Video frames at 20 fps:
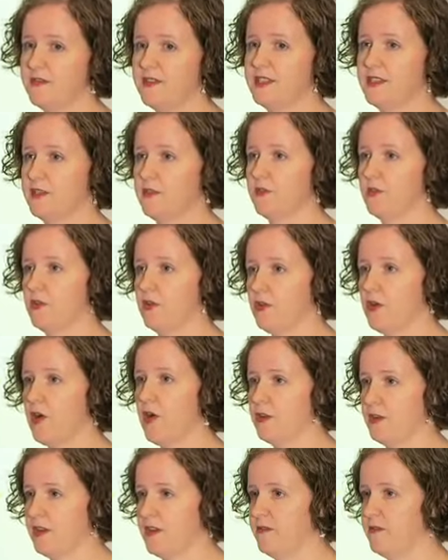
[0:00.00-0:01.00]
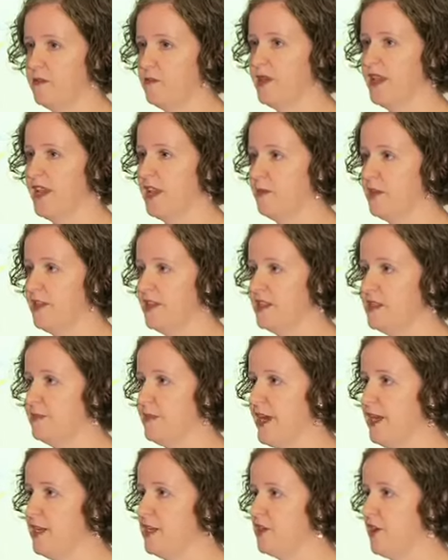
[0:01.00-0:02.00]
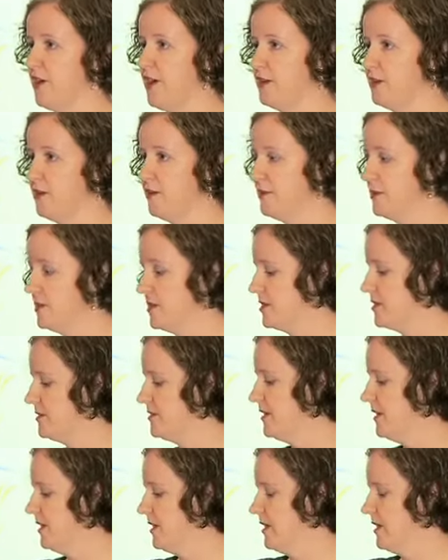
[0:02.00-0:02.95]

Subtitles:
physical or cognitive impairment that's been diagnosed.